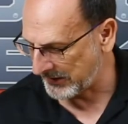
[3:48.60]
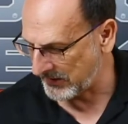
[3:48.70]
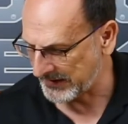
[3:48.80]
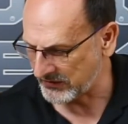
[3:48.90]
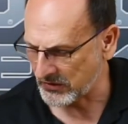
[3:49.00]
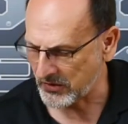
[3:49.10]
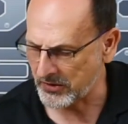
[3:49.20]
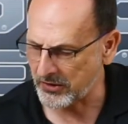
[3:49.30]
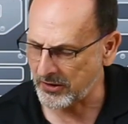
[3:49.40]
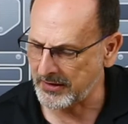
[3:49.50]
going to go ahead and
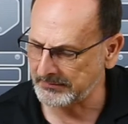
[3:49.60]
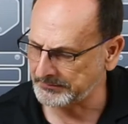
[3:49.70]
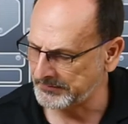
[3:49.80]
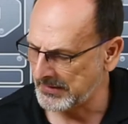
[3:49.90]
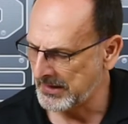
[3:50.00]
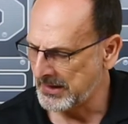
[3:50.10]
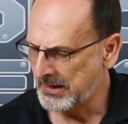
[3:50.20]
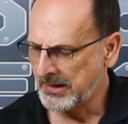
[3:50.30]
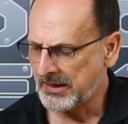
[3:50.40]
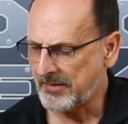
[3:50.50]
turn it on.
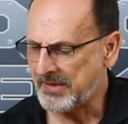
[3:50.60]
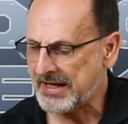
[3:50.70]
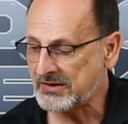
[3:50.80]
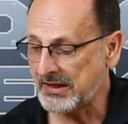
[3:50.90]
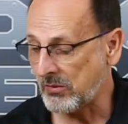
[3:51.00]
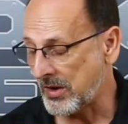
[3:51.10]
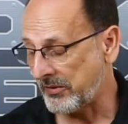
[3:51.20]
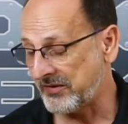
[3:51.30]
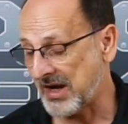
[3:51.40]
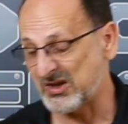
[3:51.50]
Now basically what
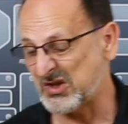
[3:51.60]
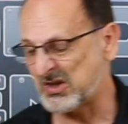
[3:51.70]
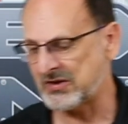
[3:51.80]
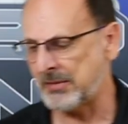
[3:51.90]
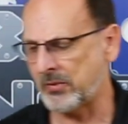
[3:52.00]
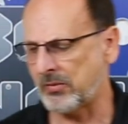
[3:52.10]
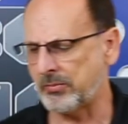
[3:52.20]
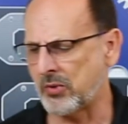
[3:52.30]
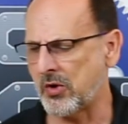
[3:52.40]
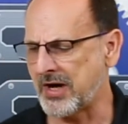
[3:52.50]
we've got is a simple
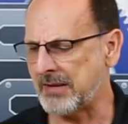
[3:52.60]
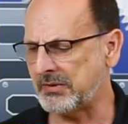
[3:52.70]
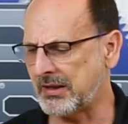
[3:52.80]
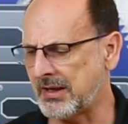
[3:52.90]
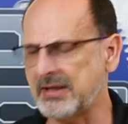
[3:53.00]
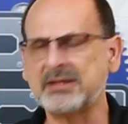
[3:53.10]
program to kind